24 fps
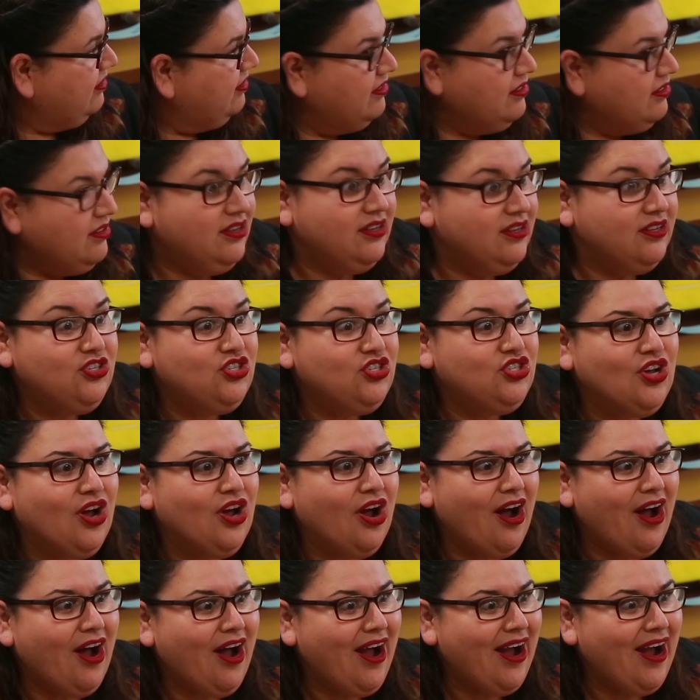teacher that
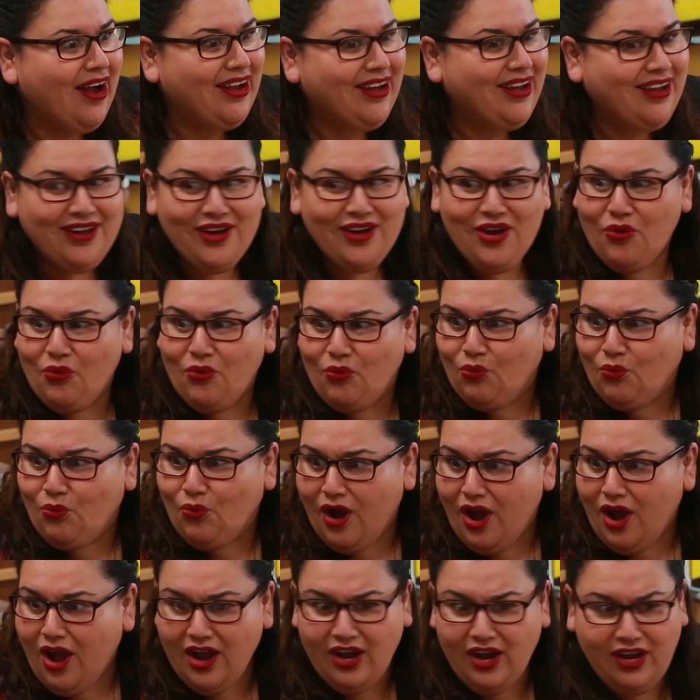really, that I
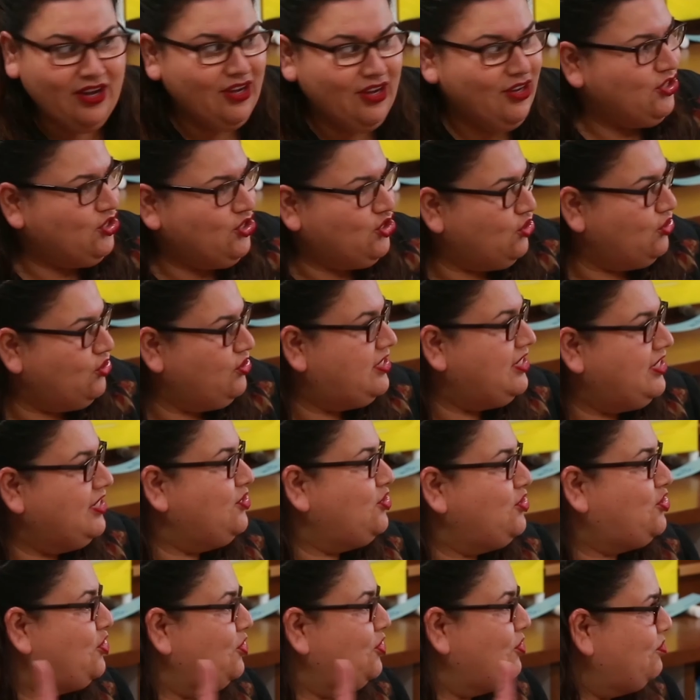saw valued me
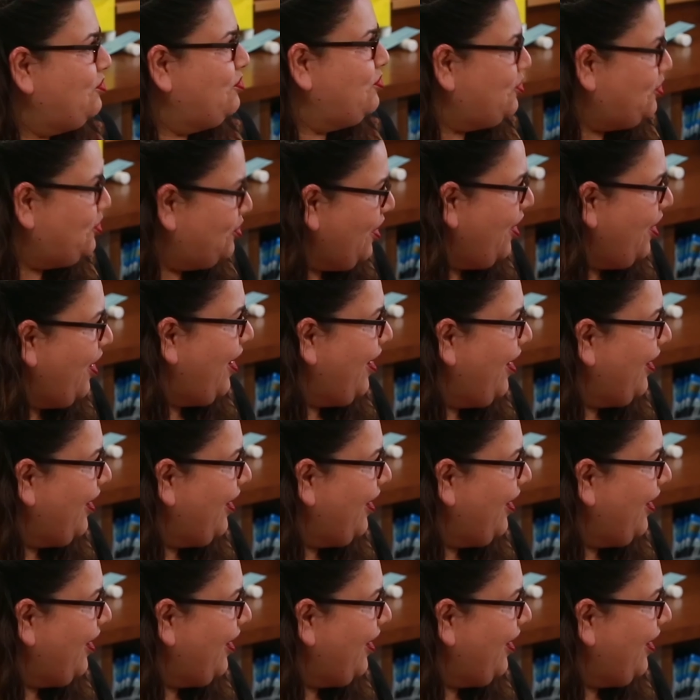and saw me as a